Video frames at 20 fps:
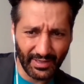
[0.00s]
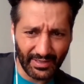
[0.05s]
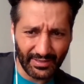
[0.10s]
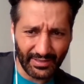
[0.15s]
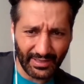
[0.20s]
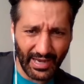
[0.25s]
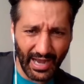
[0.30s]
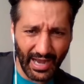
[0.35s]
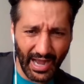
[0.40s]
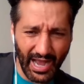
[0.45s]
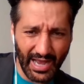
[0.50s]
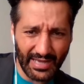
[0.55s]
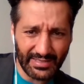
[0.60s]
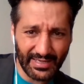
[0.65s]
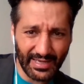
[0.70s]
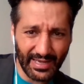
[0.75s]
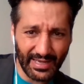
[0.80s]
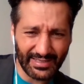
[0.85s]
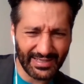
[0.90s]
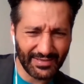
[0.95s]

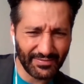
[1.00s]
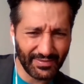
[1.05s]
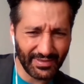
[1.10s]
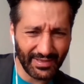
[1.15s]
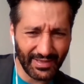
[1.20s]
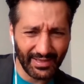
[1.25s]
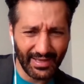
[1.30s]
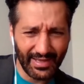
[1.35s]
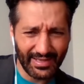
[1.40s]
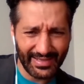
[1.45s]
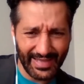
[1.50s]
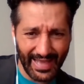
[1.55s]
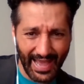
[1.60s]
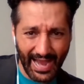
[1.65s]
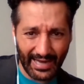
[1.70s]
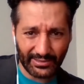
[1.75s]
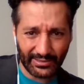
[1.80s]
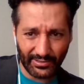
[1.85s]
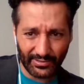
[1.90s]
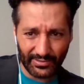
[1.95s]
content, even the
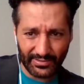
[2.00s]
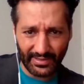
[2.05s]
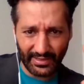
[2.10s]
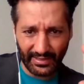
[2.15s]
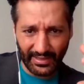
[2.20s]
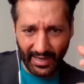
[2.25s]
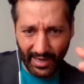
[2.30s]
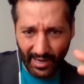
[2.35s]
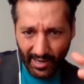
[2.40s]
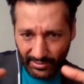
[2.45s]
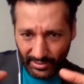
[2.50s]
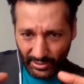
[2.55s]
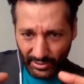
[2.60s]
actors and the characters,